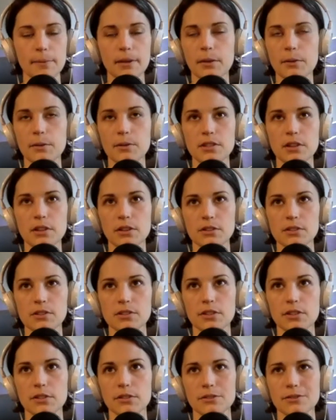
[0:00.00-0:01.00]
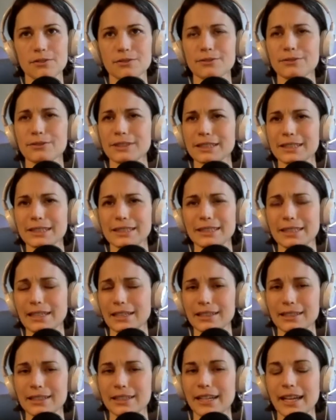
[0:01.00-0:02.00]
But I was also really
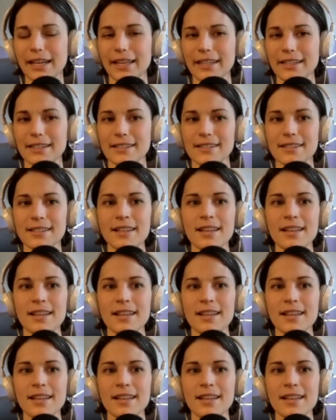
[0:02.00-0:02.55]
young and